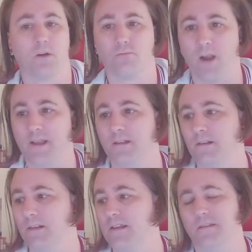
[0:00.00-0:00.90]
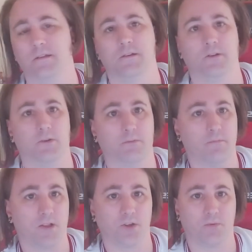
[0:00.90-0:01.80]
regularly the
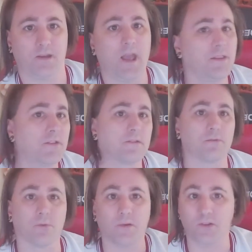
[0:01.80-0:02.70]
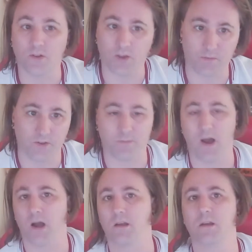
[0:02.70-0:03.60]
Magic Weekends are up in St James's
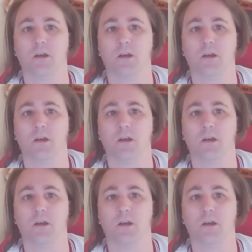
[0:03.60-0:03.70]
Park,